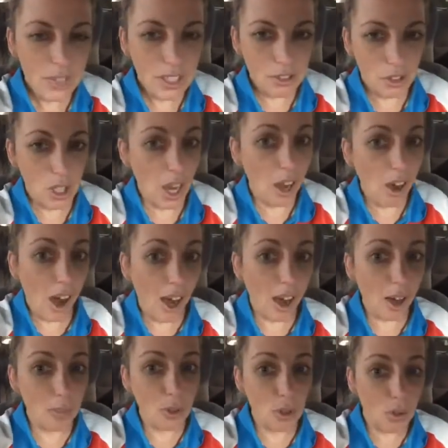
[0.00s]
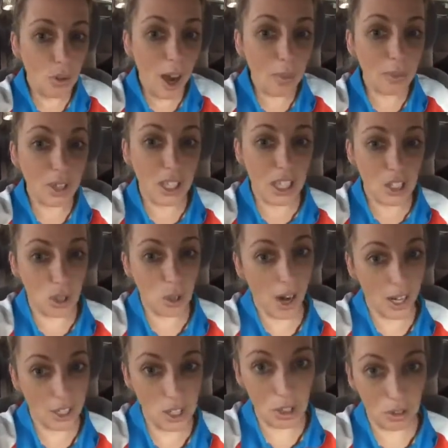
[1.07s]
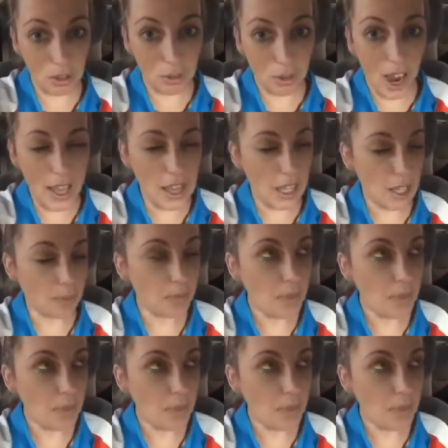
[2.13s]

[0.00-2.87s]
I'm really trying to do the right thing.